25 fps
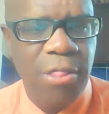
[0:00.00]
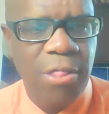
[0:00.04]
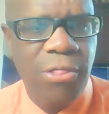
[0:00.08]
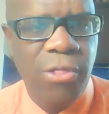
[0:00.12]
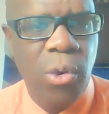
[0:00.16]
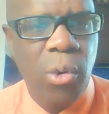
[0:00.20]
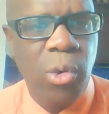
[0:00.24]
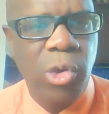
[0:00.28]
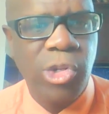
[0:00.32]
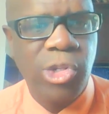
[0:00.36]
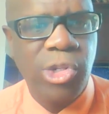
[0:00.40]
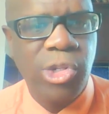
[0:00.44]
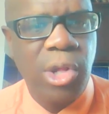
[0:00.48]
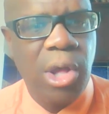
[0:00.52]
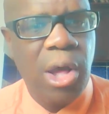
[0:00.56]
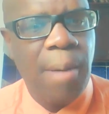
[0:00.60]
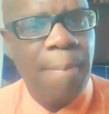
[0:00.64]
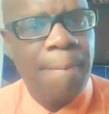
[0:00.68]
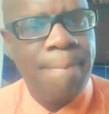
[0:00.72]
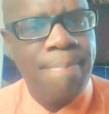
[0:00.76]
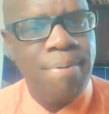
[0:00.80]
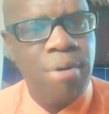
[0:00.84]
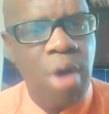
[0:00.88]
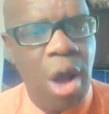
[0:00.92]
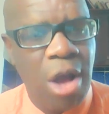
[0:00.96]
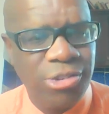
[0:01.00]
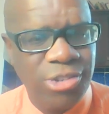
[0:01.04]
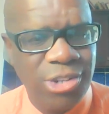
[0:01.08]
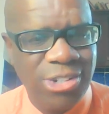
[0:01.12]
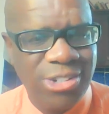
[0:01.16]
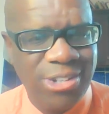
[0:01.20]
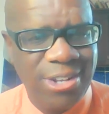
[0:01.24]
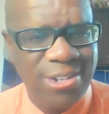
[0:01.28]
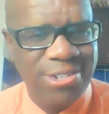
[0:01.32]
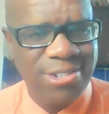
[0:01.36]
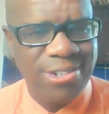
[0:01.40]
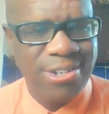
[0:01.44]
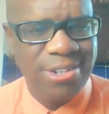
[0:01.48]
those
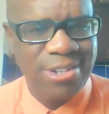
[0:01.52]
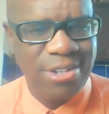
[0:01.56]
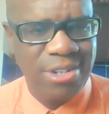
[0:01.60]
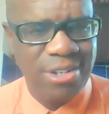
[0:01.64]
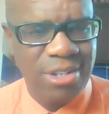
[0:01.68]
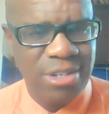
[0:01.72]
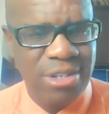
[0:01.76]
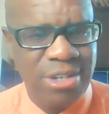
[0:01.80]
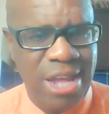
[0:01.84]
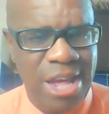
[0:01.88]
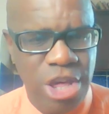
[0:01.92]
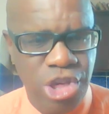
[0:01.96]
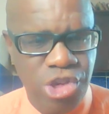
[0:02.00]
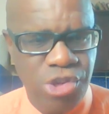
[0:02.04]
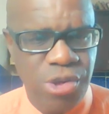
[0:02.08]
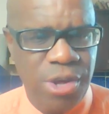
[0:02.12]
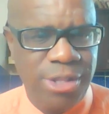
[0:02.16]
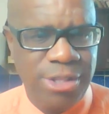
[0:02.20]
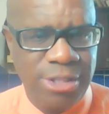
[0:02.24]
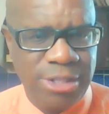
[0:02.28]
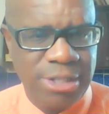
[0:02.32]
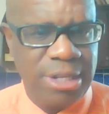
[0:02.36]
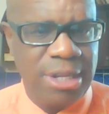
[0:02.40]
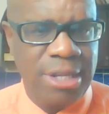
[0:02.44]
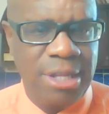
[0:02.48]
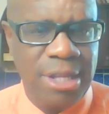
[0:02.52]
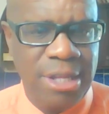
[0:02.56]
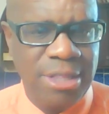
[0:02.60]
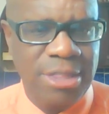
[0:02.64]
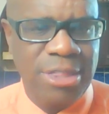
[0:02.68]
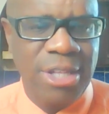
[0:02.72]
Protestant nations, it, eh, eh,